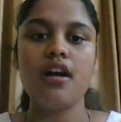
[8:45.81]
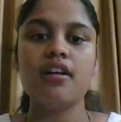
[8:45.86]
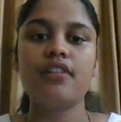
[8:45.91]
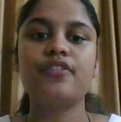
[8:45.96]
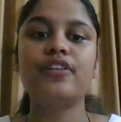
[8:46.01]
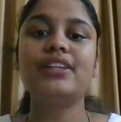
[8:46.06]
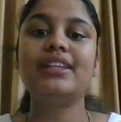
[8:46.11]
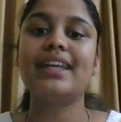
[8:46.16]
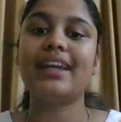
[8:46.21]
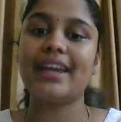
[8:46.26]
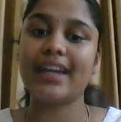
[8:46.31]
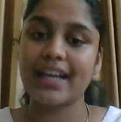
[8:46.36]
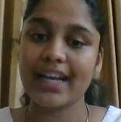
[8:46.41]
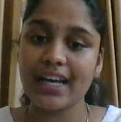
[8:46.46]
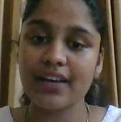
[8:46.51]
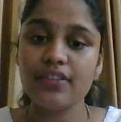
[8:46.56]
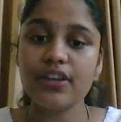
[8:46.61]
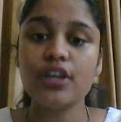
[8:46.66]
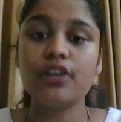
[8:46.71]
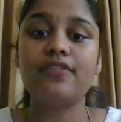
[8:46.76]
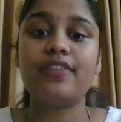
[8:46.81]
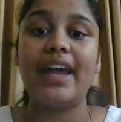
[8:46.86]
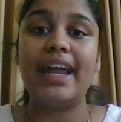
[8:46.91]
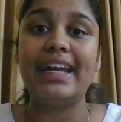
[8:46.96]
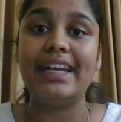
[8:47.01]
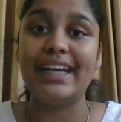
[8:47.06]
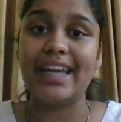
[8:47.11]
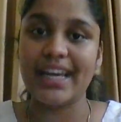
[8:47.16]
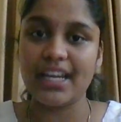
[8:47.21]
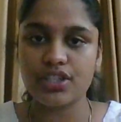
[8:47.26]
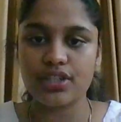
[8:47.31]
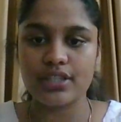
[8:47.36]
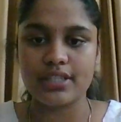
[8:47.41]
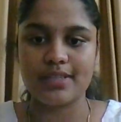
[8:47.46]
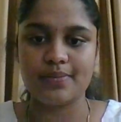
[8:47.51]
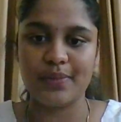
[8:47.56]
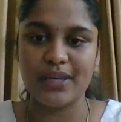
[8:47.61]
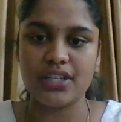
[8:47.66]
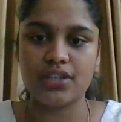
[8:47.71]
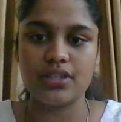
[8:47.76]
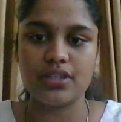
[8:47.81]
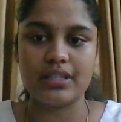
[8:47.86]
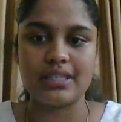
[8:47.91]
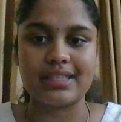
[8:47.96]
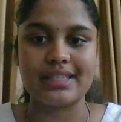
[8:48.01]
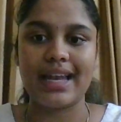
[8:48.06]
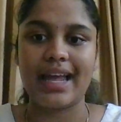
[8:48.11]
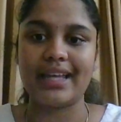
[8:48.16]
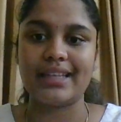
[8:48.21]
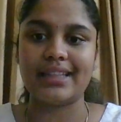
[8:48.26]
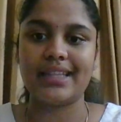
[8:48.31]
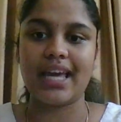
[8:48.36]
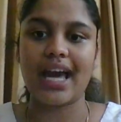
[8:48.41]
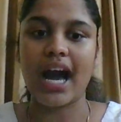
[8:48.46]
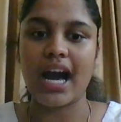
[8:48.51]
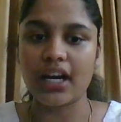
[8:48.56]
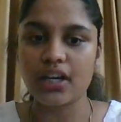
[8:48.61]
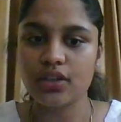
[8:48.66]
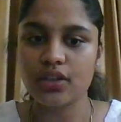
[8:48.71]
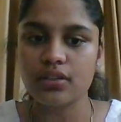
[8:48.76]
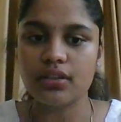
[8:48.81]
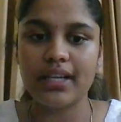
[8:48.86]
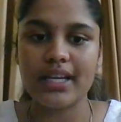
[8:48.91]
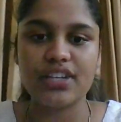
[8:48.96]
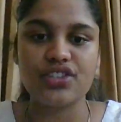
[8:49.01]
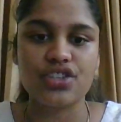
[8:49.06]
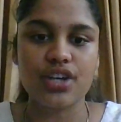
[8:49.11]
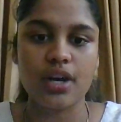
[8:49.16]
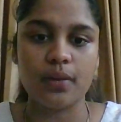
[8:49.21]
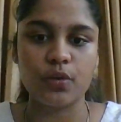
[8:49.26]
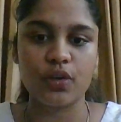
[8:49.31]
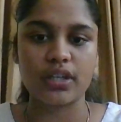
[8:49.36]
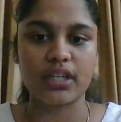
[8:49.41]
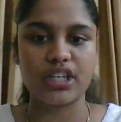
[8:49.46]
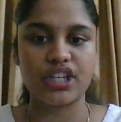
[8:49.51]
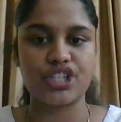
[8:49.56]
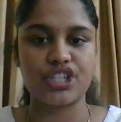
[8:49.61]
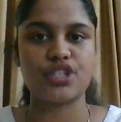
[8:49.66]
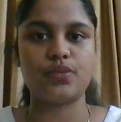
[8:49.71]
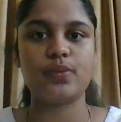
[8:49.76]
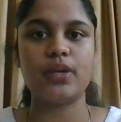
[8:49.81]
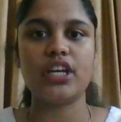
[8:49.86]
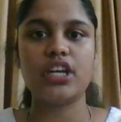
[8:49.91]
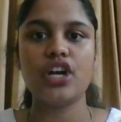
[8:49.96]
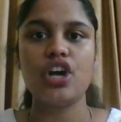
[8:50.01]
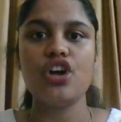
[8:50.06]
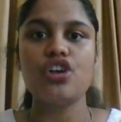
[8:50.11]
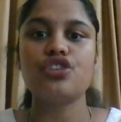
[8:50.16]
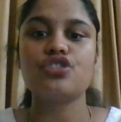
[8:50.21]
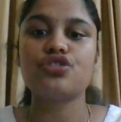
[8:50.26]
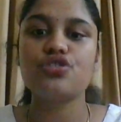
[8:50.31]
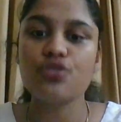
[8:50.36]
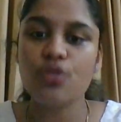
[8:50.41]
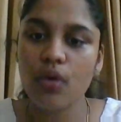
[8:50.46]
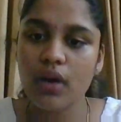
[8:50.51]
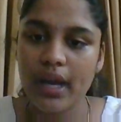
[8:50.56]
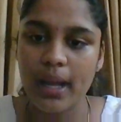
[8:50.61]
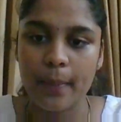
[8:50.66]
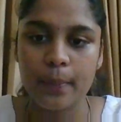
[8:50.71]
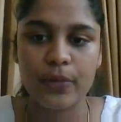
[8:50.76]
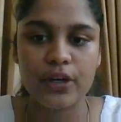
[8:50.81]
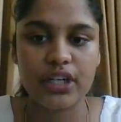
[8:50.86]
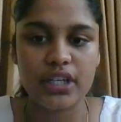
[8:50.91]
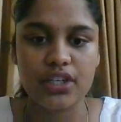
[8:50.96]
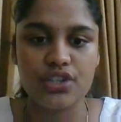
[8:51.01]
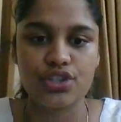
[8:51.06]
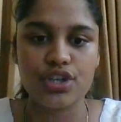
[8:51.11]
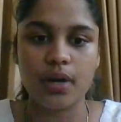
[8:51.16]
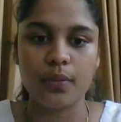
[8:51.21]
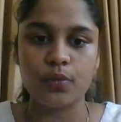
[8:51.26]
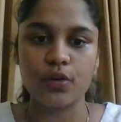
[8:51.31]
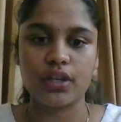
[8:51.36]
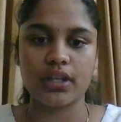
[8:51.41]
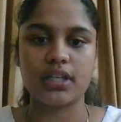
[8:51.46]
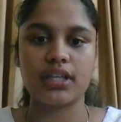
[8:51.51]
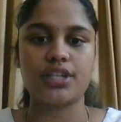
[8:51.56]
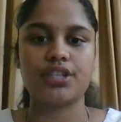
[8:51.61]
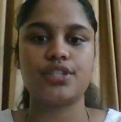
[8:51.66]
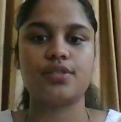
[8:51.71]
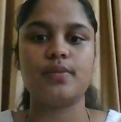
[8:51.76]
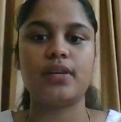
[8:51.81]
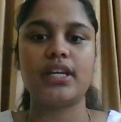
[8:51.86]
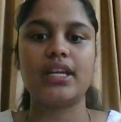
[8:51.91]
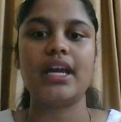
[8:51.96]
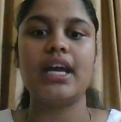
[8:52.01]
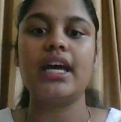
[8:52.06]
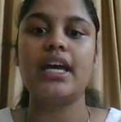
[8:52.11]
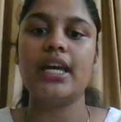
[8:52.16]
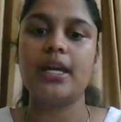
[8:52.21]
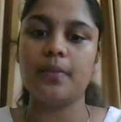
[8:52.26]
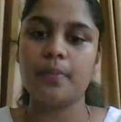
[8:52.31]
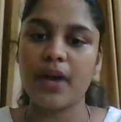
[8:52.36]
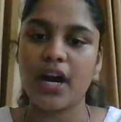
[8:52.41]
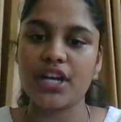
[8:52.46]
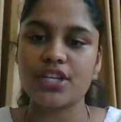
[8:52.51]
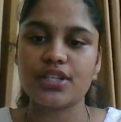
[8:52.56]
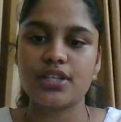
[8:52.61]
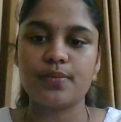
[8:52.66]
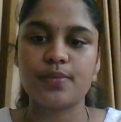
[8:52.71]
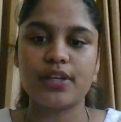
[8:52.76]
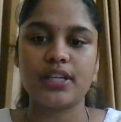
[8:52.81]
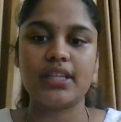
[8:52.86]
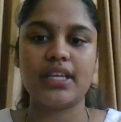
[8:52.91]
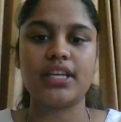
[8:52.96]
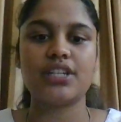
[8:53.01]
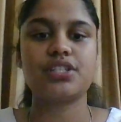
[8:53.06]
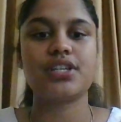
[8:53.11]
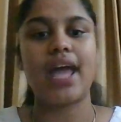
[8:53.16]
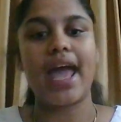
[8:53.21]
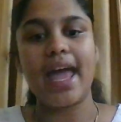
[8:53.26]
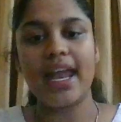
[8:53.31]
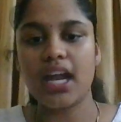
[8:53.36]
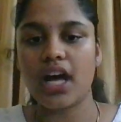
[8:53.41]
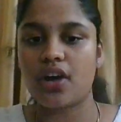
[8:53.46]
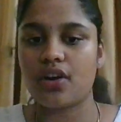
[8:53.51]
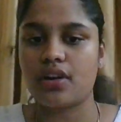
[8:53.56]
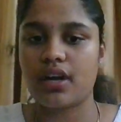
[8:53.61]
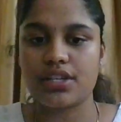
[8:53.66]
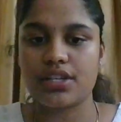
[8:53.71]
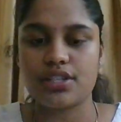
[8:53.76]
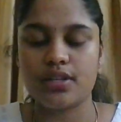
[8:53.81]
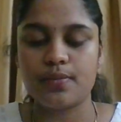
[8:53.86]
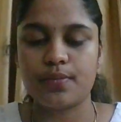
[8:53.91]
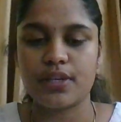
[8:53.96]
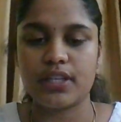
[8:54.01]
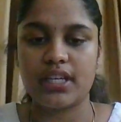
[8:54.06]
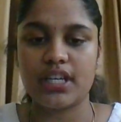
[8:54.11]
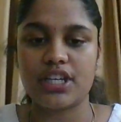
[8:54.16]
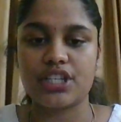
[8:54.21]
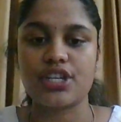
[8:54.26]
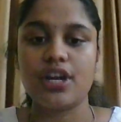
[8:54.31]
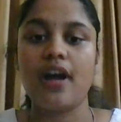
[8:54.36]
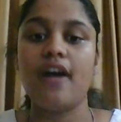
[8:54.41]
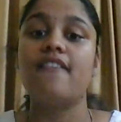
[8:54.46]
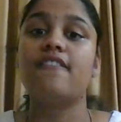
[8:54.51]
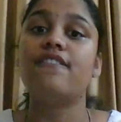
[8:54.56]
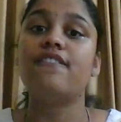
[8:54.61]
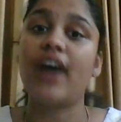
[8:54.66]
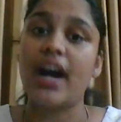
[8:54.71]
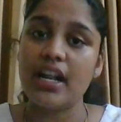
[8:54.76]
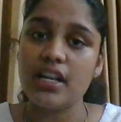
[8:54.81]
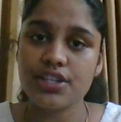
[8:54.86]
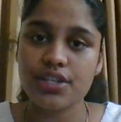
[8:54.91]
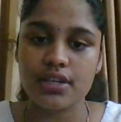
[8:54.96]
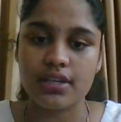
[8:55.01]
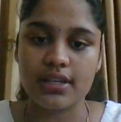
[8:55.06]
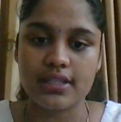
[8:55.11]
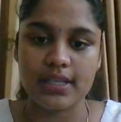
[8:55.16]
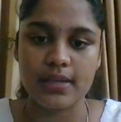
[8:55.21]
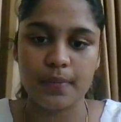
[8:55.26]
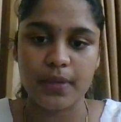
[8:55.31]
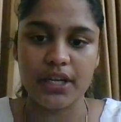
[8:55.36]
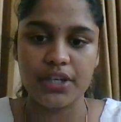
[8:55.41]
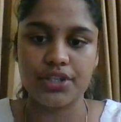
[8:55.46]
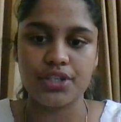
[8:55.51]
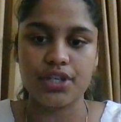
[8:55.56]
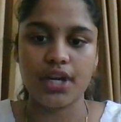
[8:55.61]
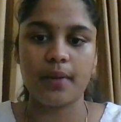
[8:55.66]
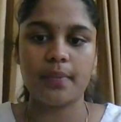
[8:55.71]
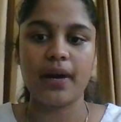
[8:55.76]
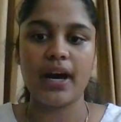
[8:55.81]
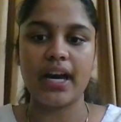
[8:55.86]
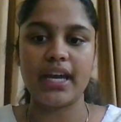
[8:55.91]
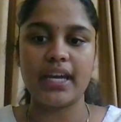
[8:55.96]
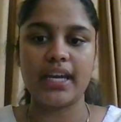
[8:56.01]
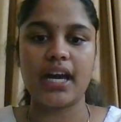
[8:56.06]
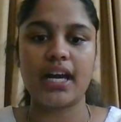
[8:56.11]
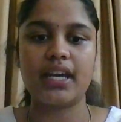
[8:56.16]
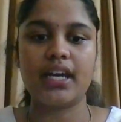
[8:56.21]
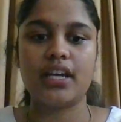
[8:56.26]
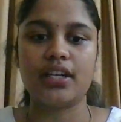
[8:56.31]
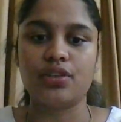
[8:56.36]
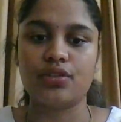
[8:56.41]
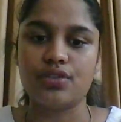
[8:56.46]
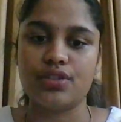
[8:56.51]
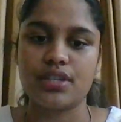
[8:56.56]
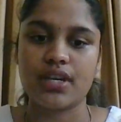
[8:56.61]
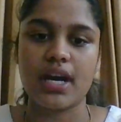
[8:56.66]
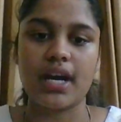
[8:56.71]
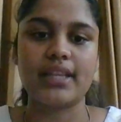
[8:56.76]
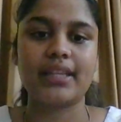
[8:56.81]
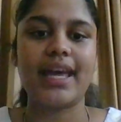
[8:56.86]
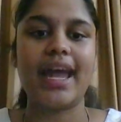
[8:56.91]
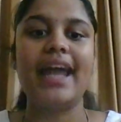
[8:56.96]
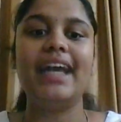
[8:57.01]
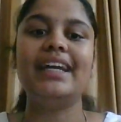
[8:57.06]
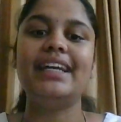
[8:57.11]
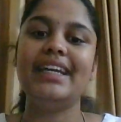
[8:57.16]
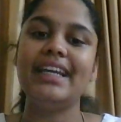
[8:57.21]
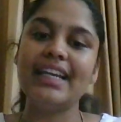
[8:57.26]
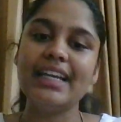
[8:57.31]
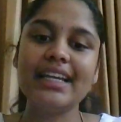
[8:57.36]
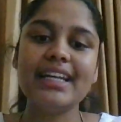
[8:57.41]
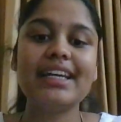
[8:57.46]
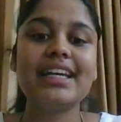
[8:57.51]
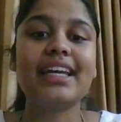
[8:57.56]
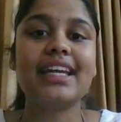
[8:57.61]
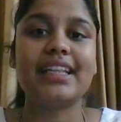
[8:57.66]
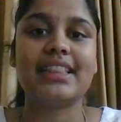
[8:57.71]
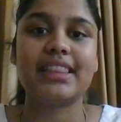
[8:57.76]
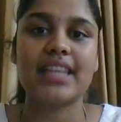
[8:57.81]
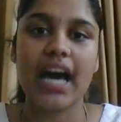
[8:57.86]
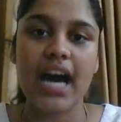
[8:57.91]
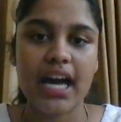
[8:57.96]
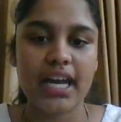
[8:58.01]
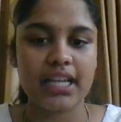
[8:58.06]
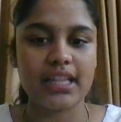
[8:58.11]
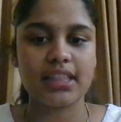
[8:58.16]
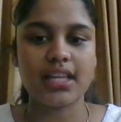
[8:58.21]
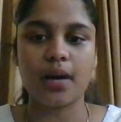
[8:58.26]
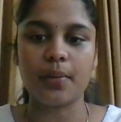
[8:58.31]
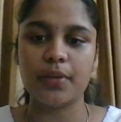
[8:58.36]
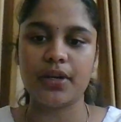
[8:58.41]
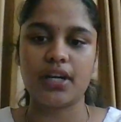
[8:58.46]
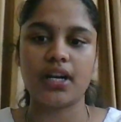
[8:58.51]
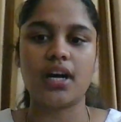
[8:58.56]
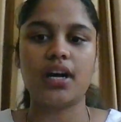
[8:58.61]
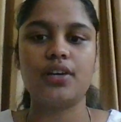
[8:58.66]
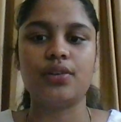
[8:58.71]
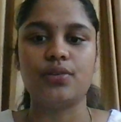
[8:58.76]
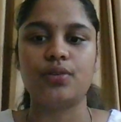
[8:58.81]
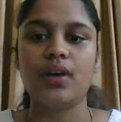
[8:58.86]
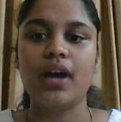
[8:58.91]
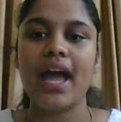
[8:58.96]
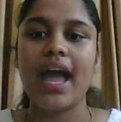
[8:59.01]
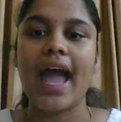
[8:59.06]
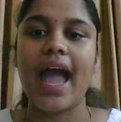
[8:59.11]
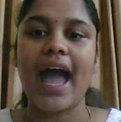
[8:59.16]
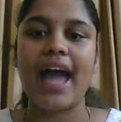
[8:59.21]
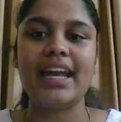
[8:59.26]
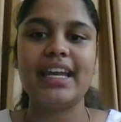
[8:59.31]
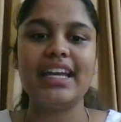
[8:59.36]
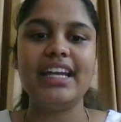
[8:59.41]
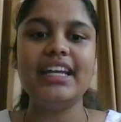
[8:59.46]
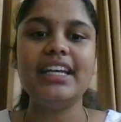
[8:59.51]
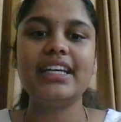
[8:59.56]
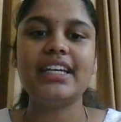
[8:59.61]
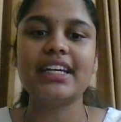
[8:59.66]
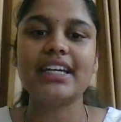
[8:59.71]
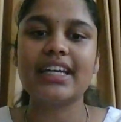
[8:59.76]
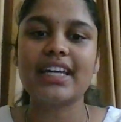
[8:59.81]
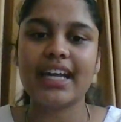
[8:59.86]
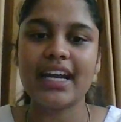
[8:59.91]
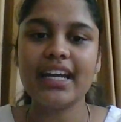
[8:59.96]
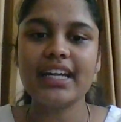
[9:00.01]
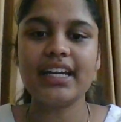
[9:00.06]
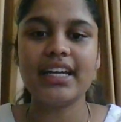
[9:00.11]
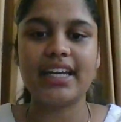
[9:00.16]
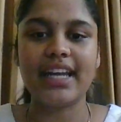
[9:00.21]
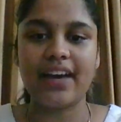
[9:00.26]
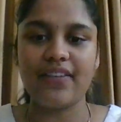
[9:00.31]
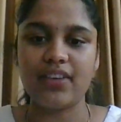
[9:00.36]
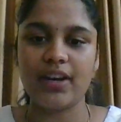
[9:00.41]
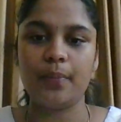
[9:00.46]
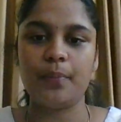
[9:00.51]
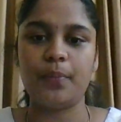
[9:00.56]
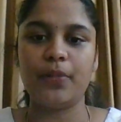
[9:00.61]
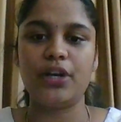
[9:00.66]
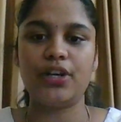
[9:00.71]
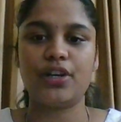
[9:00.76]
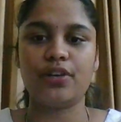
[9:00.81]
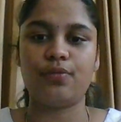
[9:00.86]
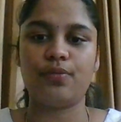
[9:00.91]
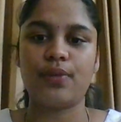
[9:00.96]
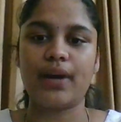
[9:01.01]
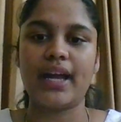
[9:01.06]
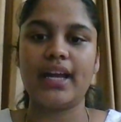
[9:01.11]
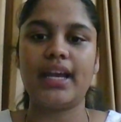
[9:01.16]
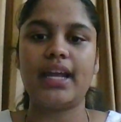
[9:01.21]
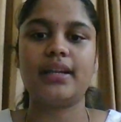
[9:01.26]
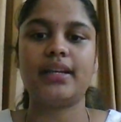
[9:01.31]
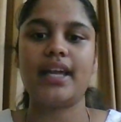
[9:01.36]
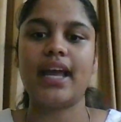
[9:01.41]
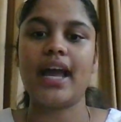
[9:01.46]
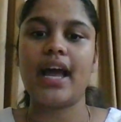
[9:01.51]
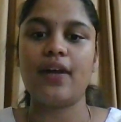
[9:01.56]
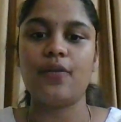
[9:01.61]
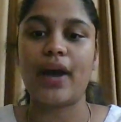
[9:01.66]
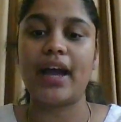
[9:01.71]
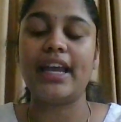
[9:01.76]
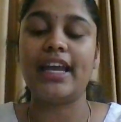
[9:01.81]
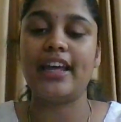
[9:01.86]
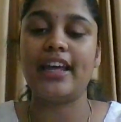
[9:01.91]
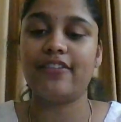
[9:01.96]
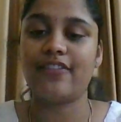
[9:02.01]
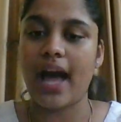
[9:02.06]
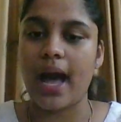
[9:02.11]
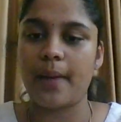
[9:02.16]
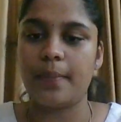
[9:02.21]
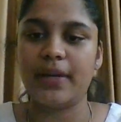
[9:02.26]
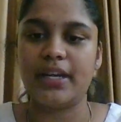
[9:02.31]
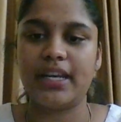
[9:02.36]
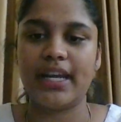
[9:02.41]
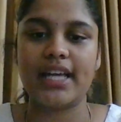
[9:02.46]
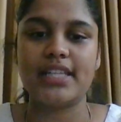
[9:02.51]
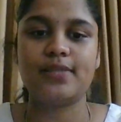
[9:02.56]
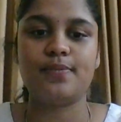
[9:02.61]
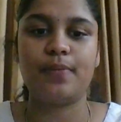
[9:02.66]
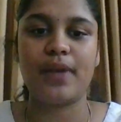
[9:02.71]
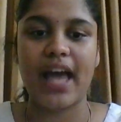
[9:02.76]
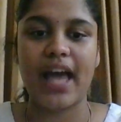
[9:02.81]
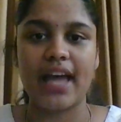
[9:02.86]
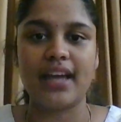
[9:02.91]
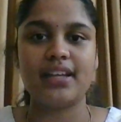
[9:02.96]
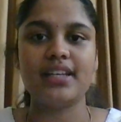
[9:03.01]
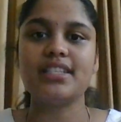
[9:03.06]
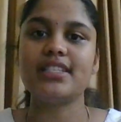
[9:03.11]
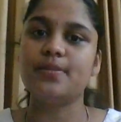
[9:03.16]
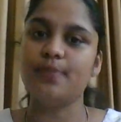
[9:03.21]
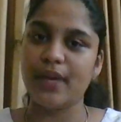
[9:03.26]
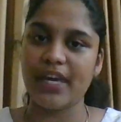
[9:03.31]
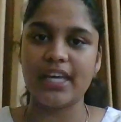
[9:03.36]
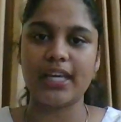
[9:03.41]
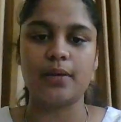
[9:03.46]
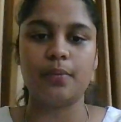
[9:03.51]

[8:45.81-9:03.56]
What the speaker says: For the recovery of endangered species like the hangul in Jammu and Kashmir, snow leopard in Jammu and Kashmir, Himachal Pradesh and Arunachal Pradesh, vultures in Punjab, Haryana and Gujarat, and Nilgiri tar in Tamil Nadu, an integrated development of wildlife habitats plan is being